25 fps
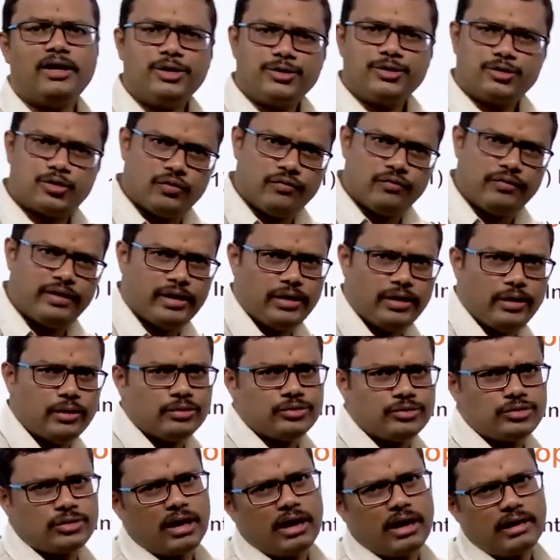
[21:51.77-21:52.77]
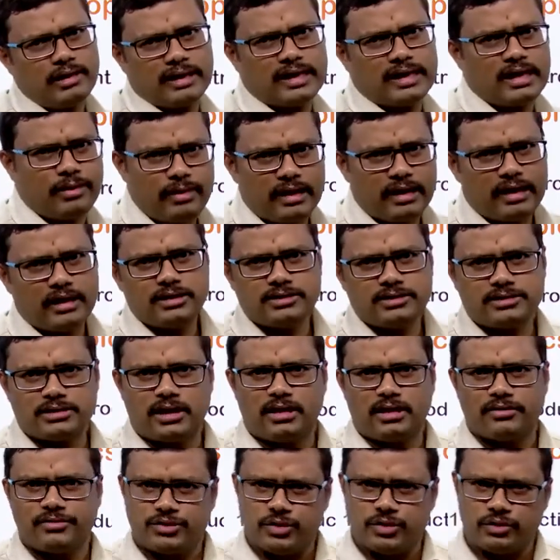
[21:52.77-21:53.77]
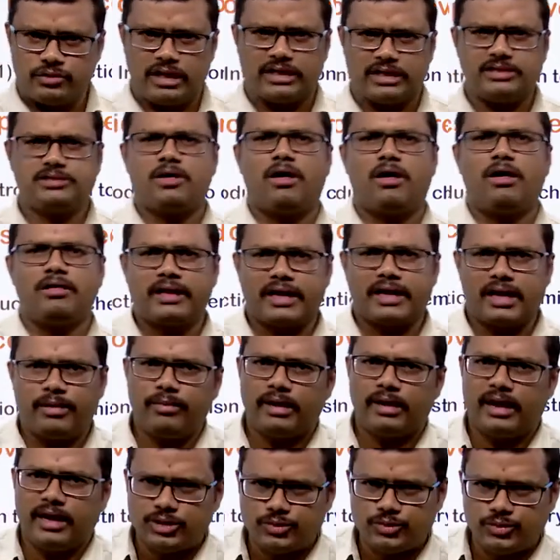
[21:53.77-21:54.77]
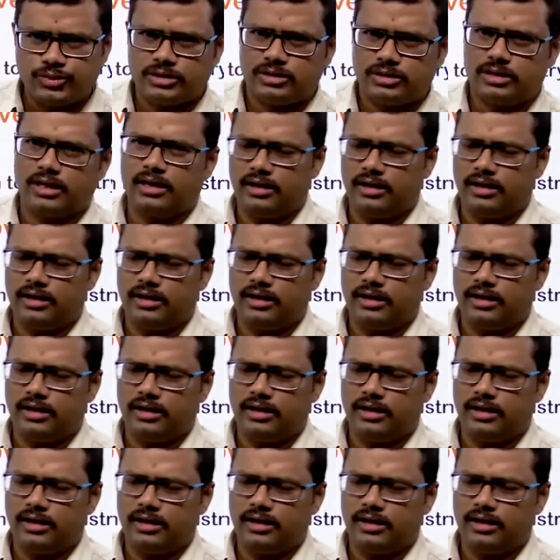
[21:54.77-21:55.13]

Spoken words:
Should we use all the chemicals, or we should touch all the chemicals with